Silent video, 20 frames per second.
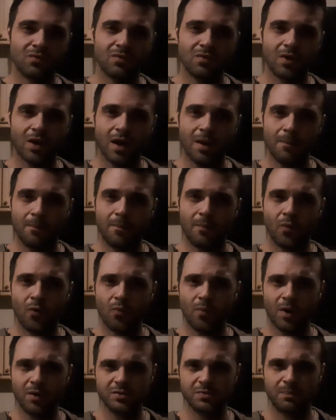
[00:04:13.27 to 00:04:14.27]
like
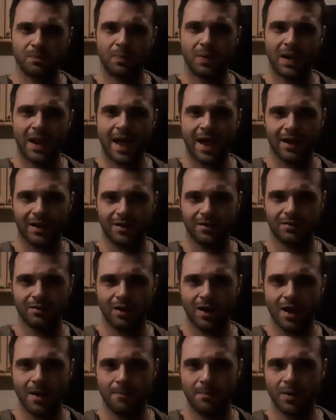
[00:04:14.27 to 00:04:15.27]
almost black,
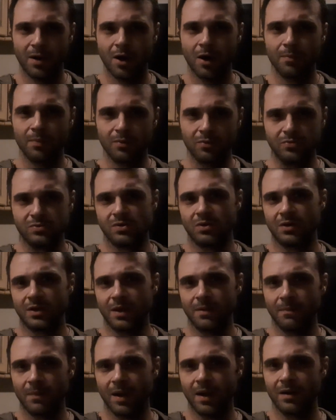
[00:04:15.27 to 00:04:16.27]
like purples on
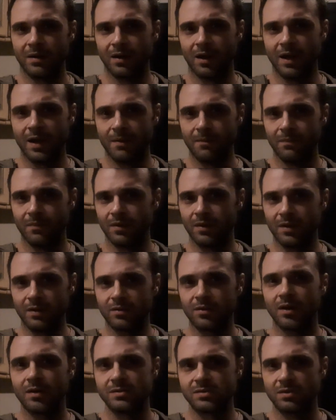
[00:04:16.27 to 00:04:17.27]
it, man. Like
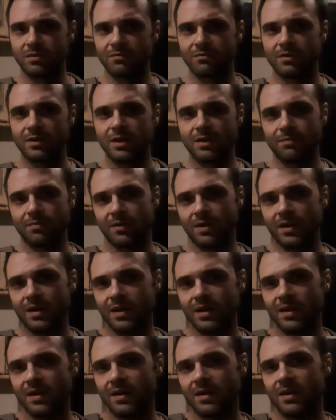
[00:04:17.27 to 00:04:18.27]
it does look really
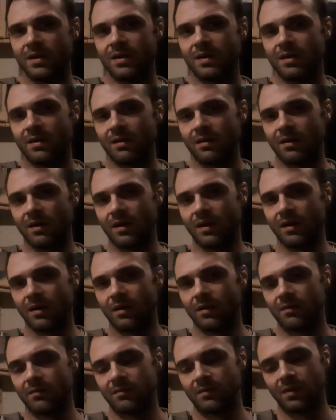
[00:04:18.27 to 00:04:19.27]
pretty. Uh,
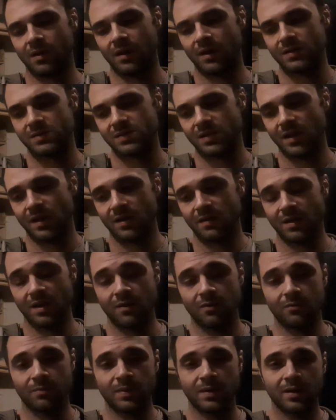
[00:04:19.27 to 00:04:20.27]
like I say,
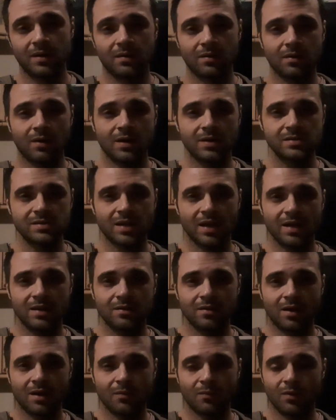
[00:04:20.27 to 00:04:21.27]
that will be a nice
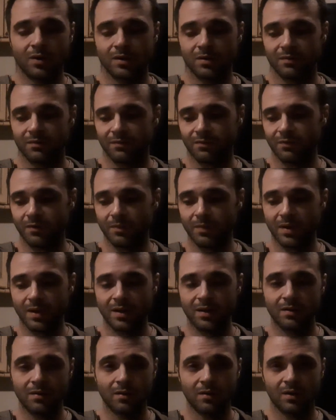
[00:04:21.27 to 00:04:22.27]
daytime one for
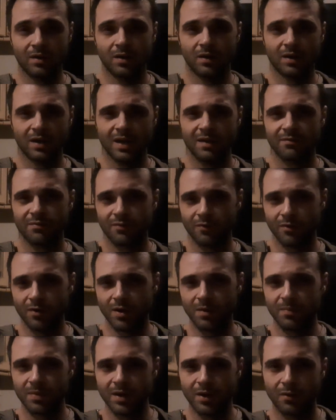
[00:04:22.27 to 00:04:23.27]
me. I'll, I'll get through
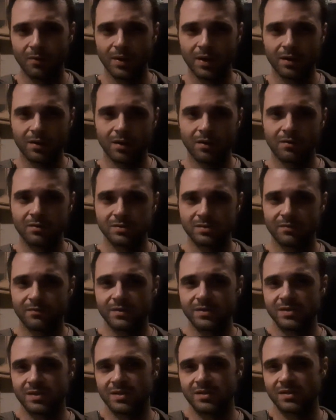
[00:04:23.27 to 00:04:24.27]
it a bit quick though, because
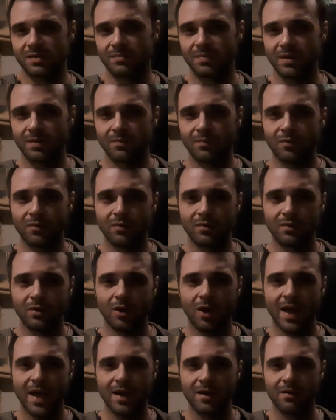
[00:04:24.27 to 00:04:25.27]
obviously it's a bit more
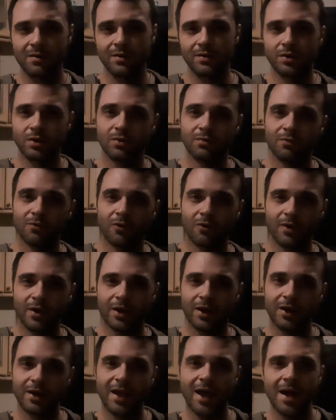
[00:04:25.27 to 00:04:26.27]
lighter and
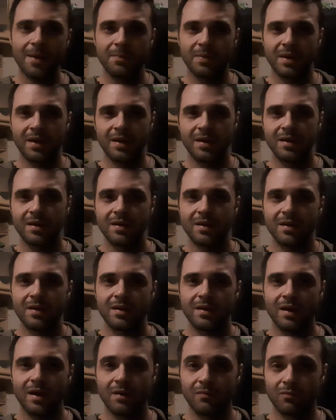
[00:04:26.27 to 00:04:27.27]
euphoric and happy
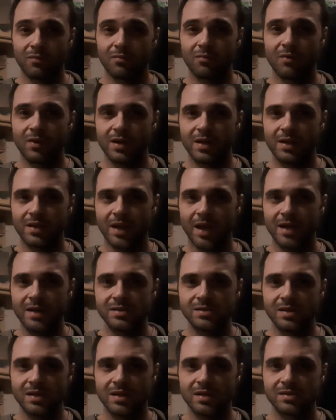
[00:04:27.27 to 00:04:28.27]
and really
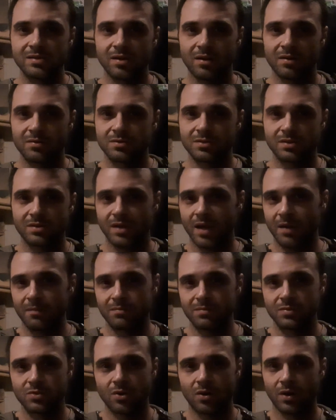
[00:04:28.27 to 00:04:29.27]
tasty. So I just kept
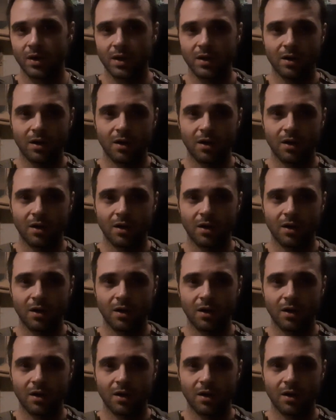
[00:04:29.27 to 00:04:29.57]
chonging